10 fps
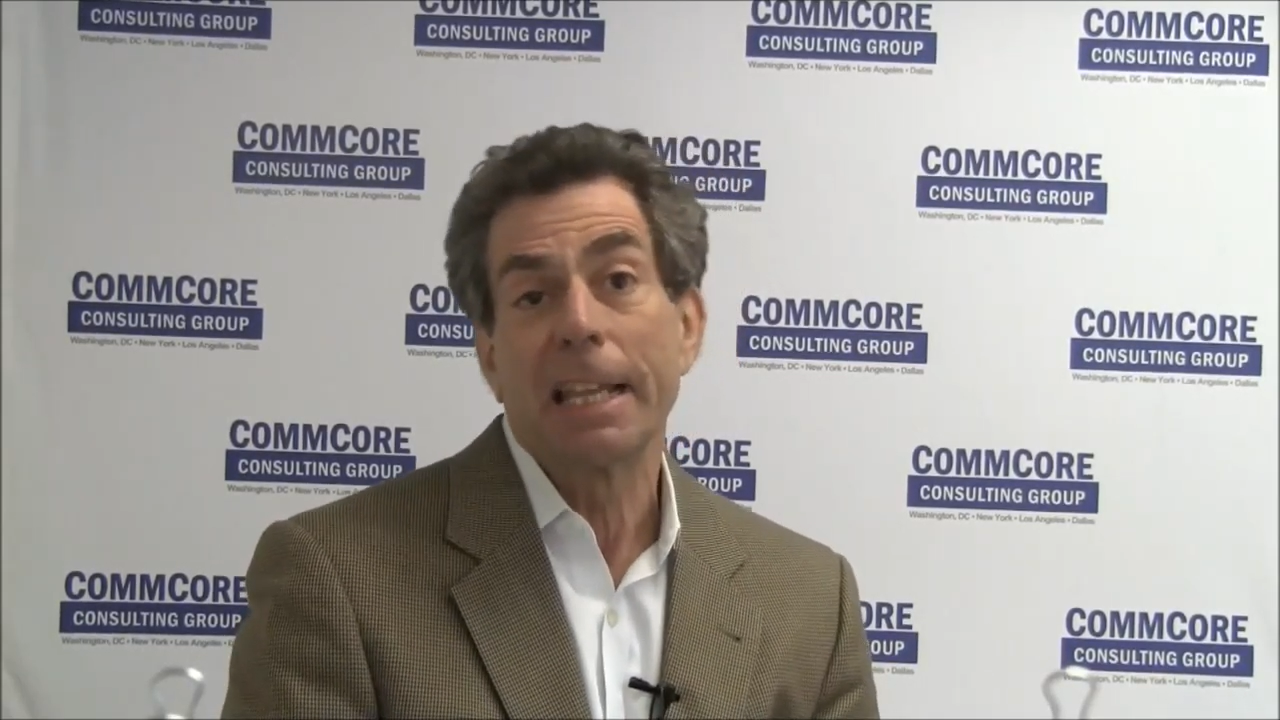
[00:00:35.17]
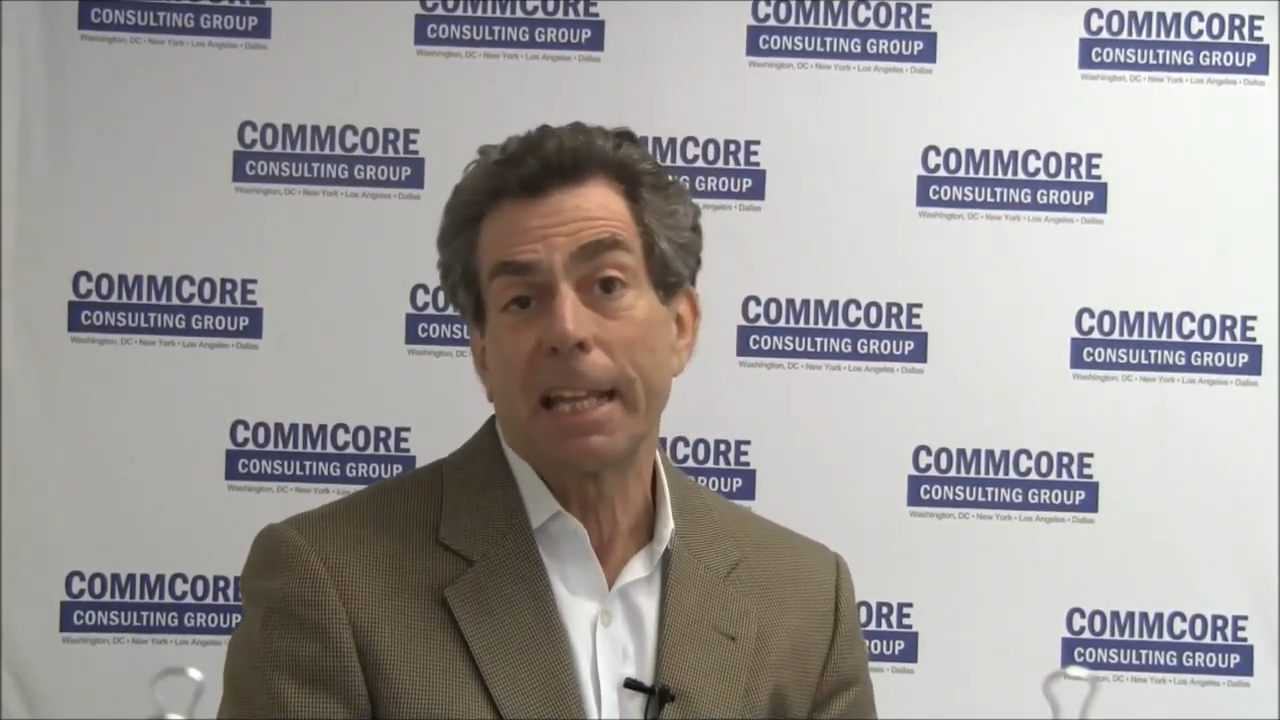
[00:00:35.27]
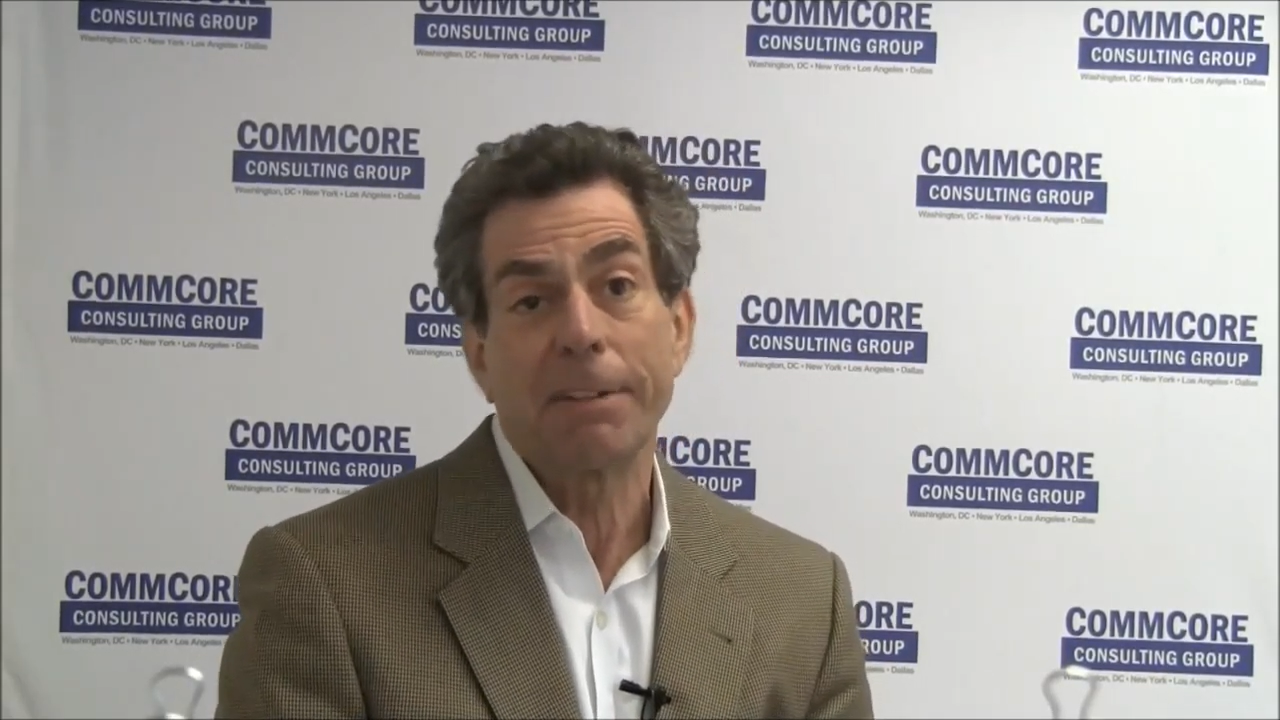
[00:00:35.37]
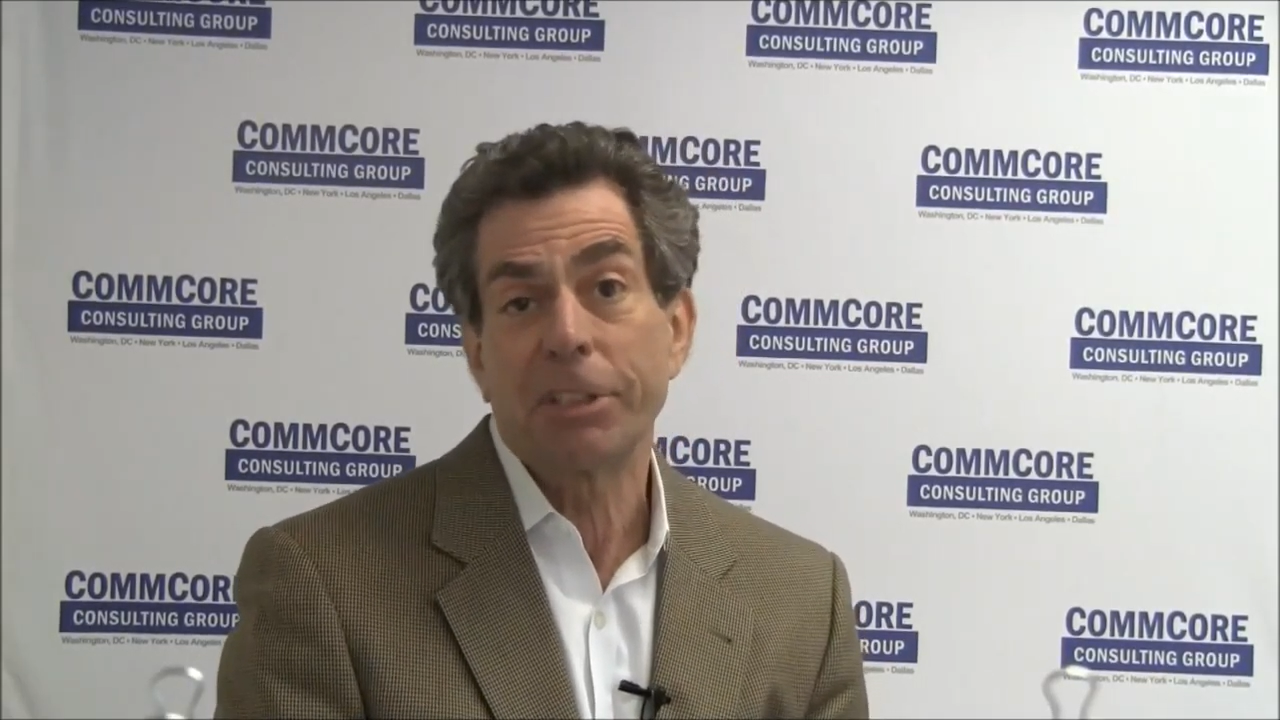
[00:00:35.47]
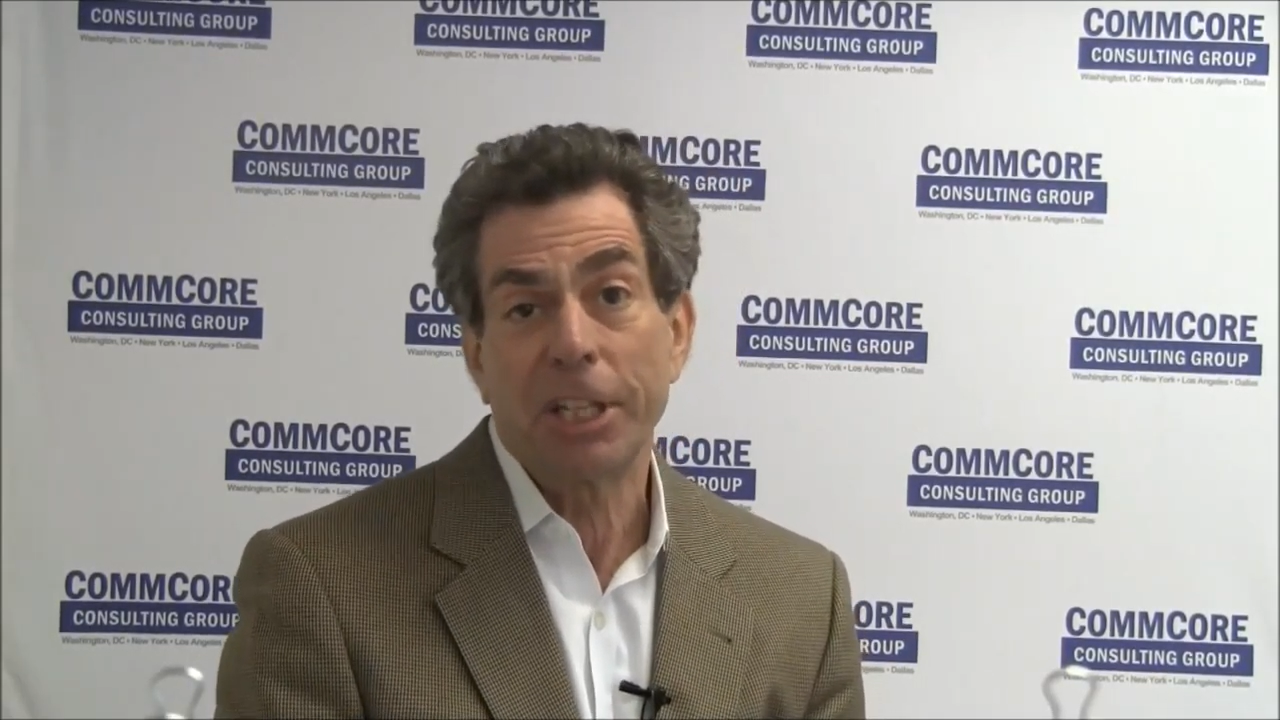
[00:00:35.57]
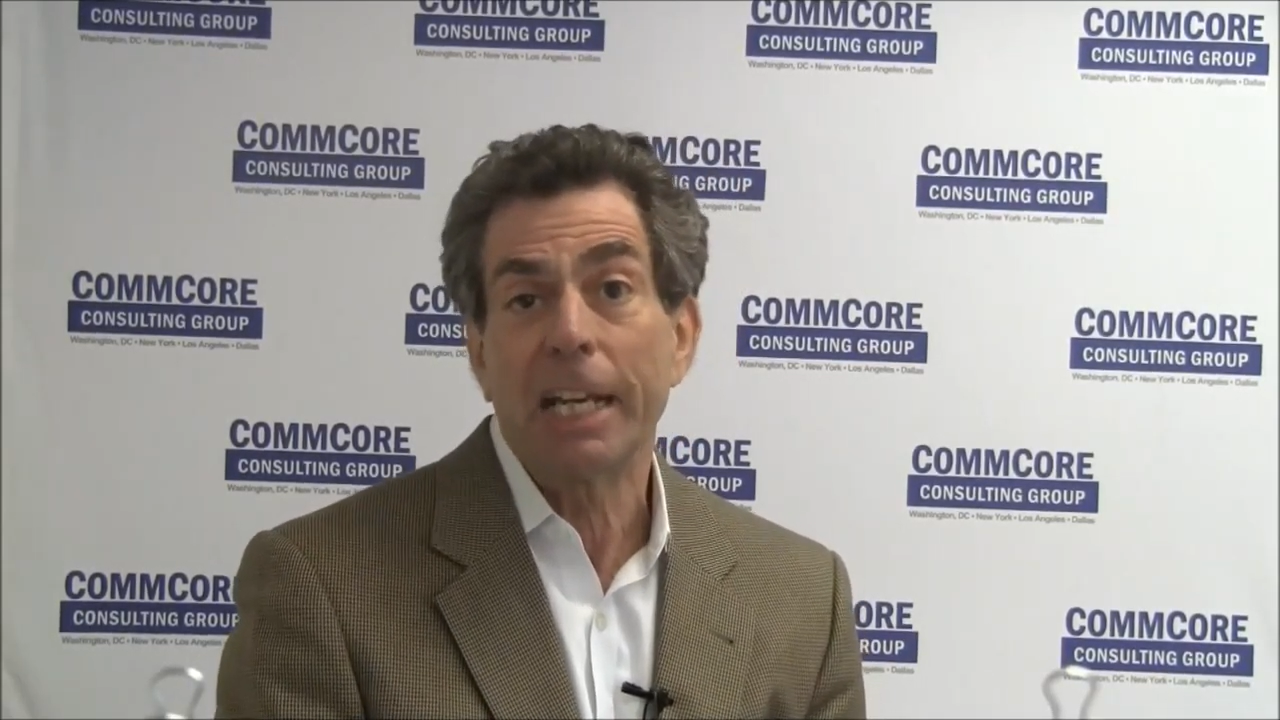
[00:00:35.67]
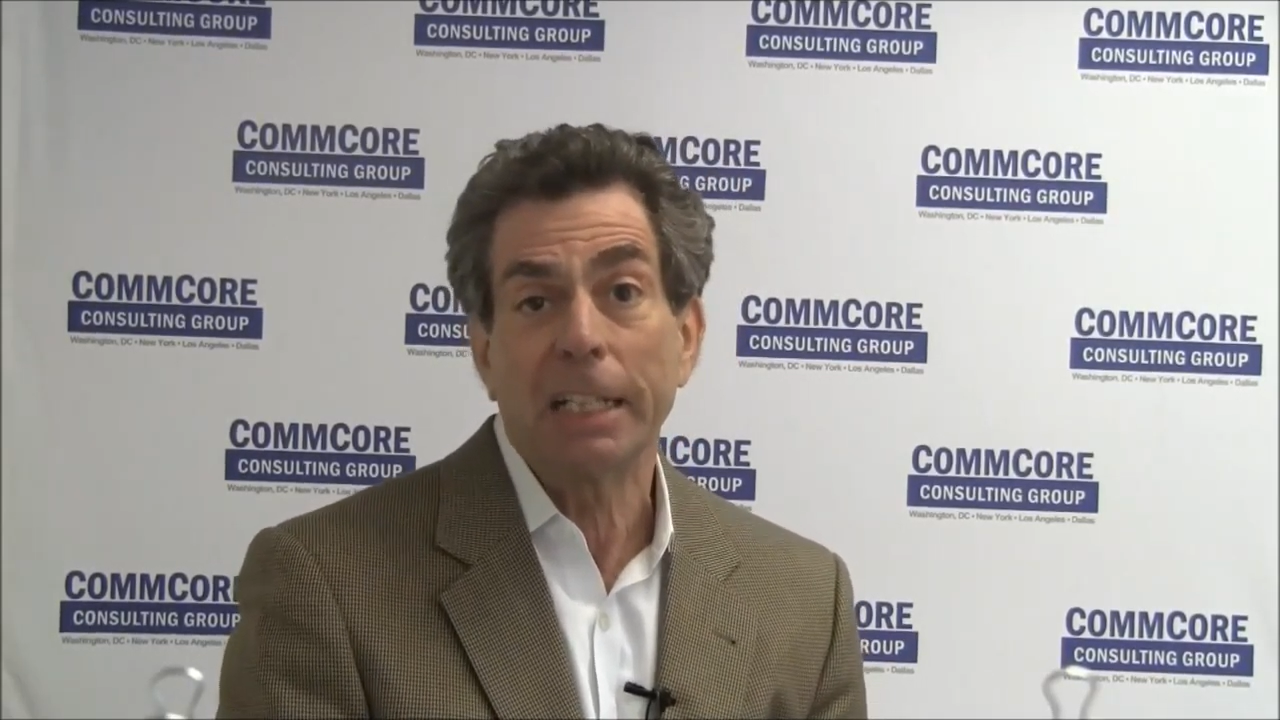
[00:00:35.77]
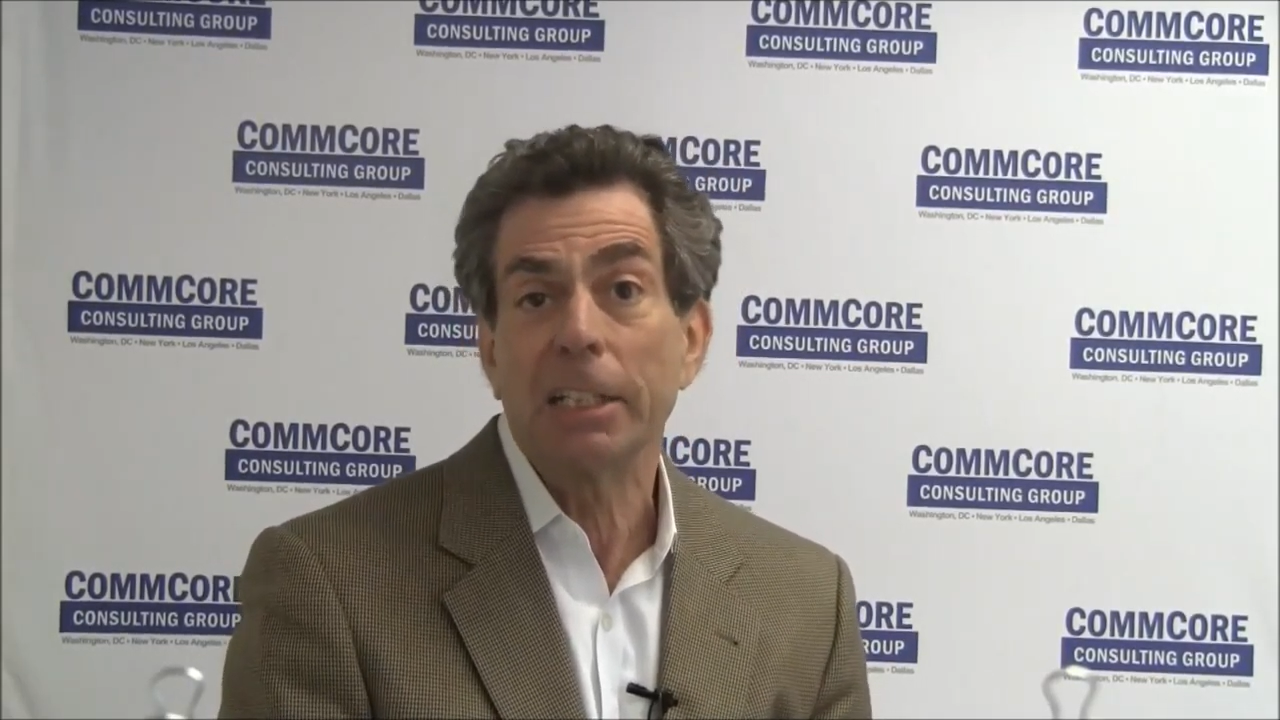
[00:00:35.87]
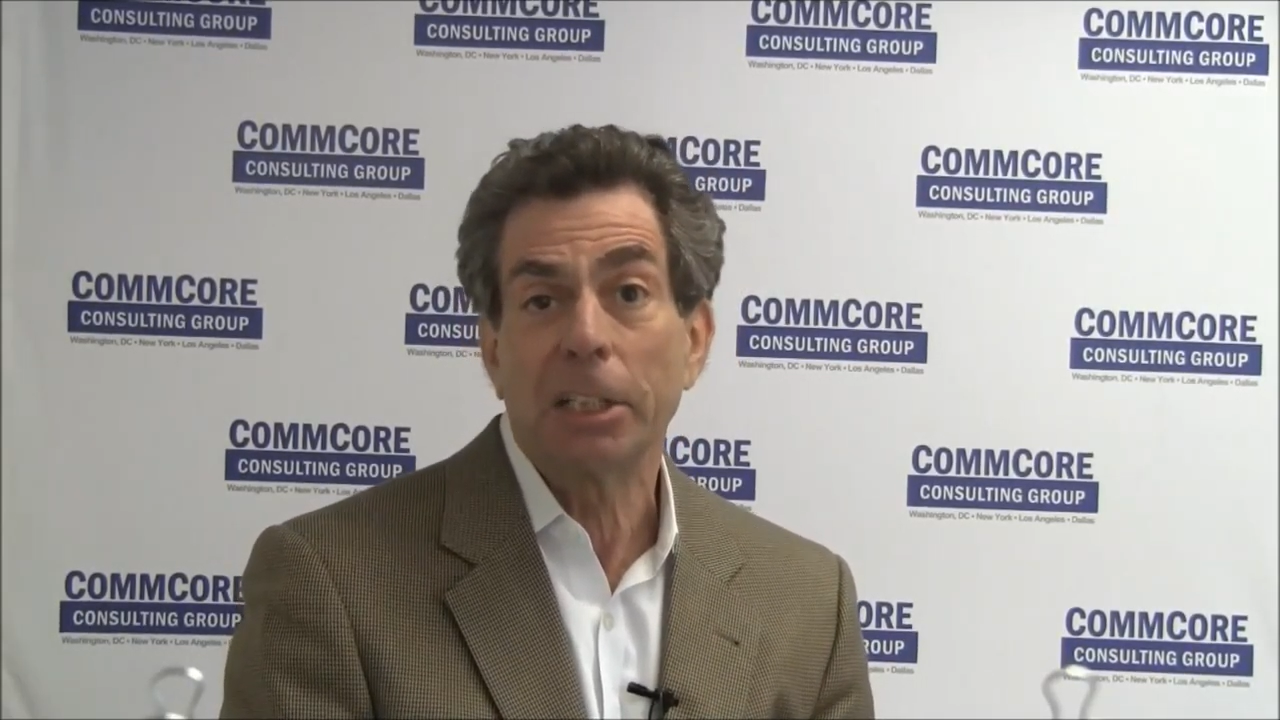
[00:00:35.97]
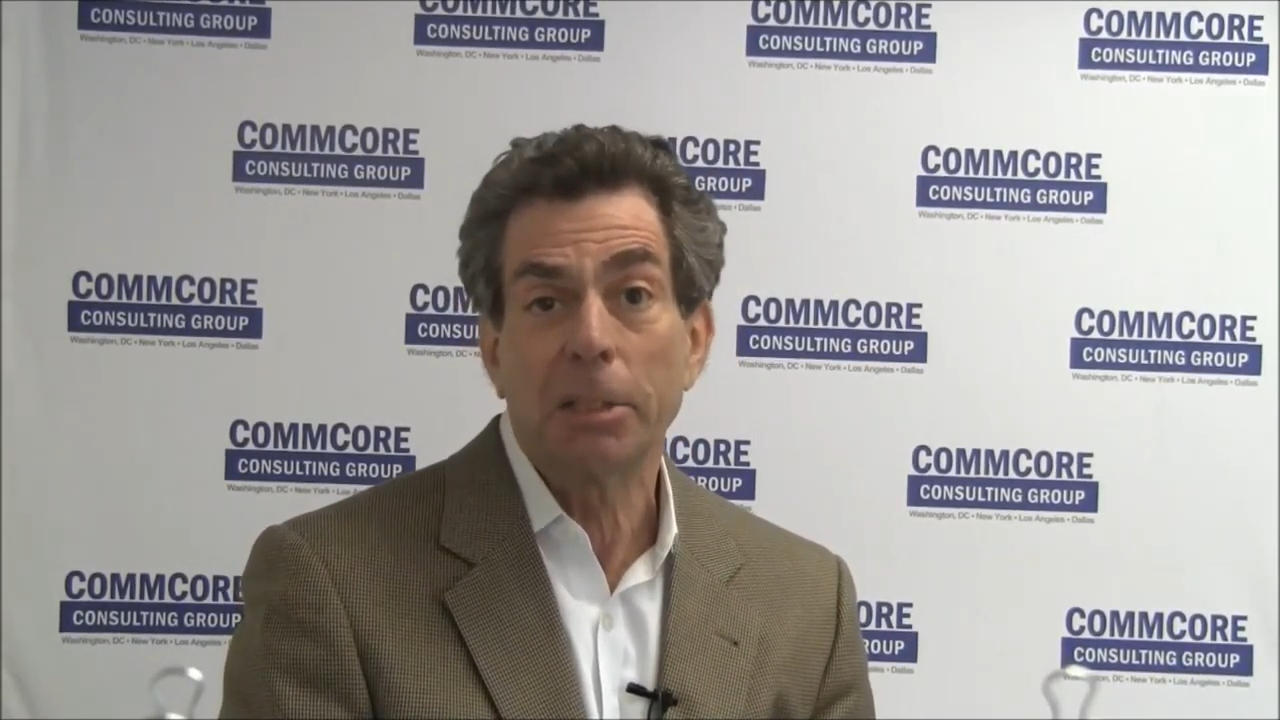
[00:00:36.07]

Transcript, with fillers: that have shaken